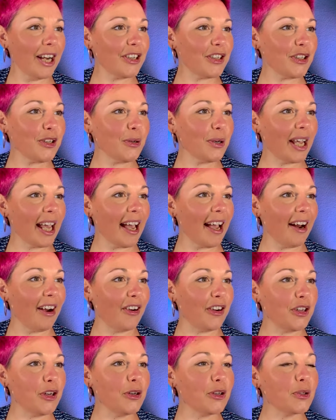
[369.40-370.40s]
do you care?
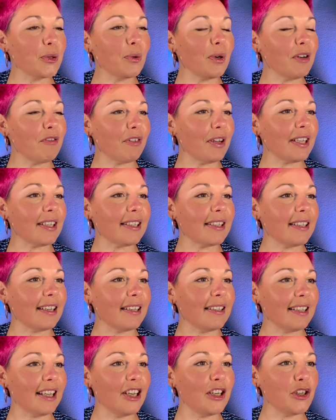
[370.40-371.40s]
You're too
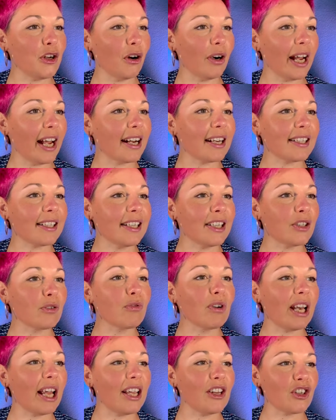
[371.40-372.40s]
invested in your ex's
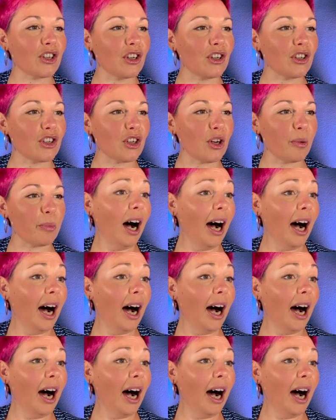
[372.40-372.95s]
relationship.